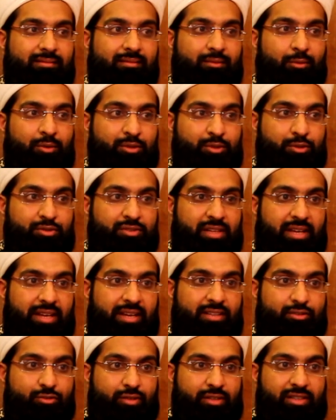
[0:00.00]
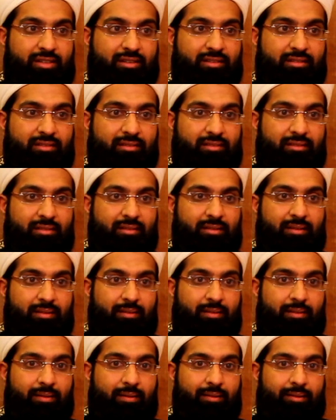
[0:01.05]
What you say is written.
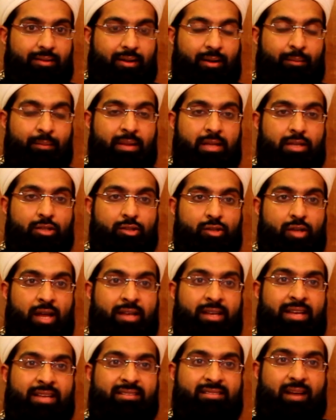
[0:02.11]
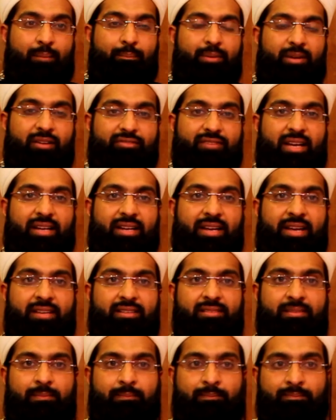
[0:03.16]
Now, an example of that is,